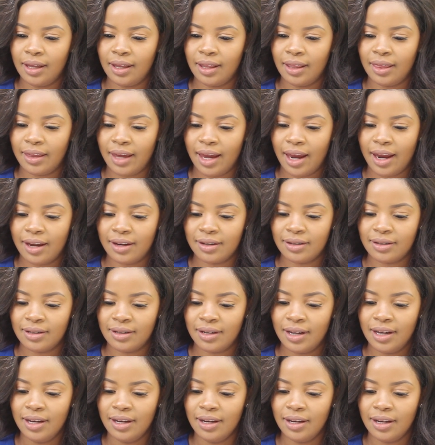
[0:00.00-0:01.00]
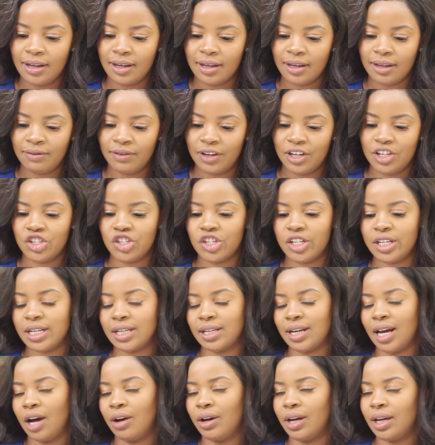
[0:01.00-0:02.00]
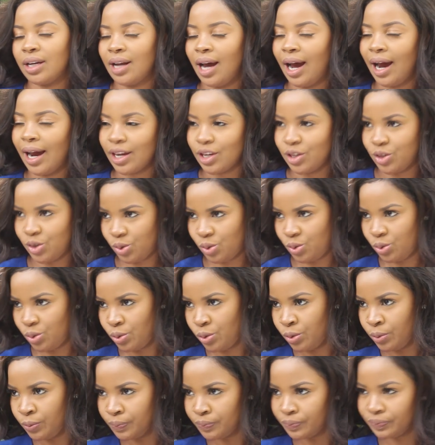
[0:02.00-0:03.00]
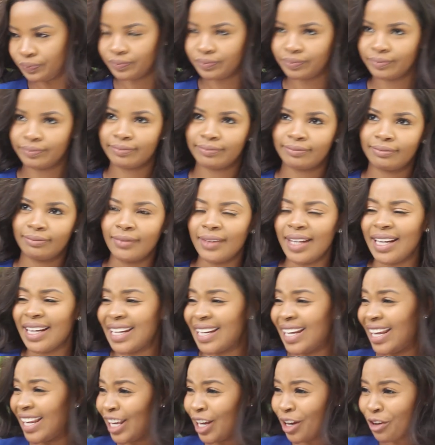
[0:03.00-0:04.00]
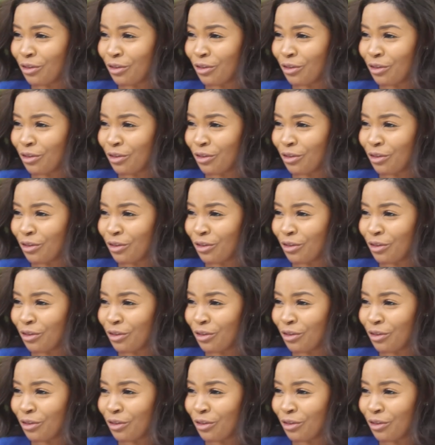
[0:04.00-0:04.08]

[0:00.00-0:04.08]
then eventually now in high school getting